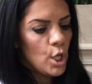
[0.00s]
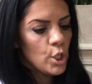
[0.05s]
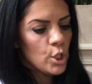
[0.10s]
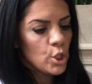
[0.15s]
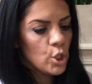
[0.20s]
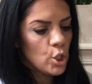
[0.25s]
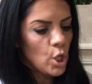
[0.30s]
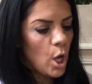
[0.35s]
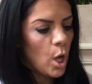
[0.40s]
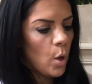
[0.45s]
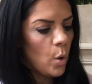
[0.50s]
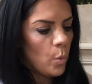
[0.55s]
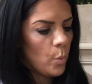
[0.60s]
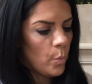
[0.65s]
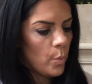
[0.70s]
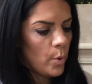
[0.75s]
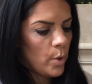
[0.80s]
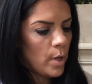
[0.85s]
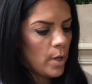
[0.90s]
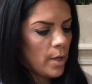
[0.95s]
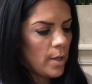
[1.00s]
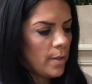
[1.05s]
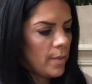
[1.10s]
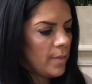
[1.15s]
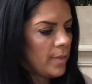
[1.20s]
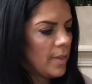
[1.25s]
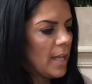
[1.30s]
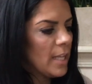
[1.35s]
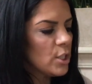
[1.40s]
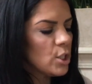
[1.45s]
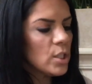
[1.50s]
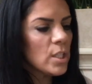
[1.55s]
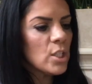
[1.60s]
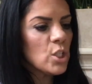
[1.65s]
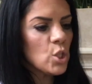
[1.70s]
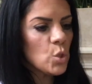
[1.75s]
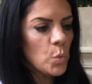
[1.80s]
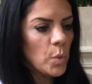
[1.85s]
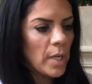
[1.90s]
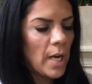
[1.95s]
So this
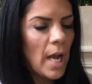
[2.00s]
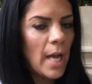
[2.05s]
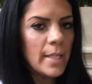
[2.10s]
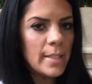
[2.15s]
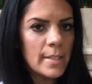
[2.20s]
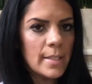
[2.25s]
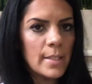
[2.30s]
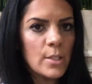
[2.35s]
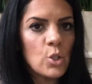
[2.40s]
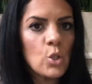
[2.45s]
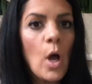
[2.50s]
is what I did.